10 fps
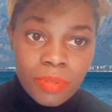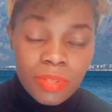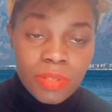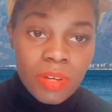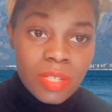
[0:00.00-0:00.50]

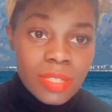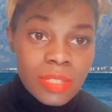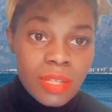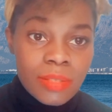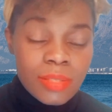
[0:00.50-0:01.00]
you
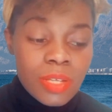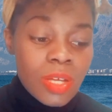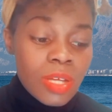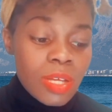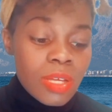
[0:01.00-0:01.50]
understand.
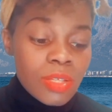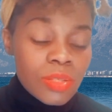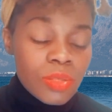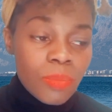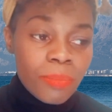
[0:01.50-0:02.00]

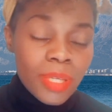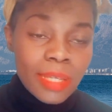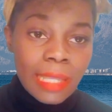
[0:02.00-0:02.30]
So being